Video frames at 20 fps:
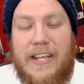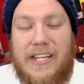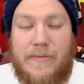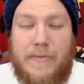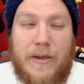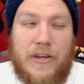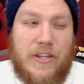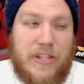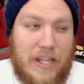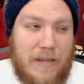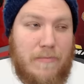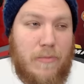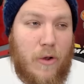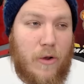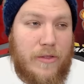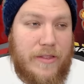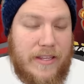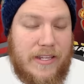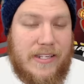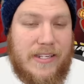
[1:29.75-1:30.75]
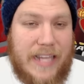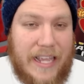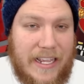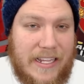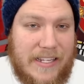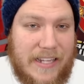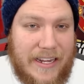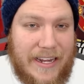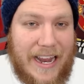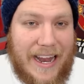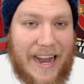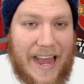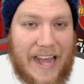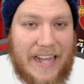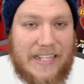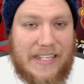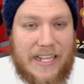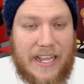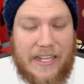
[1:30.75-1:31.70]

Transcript: especially more this season than last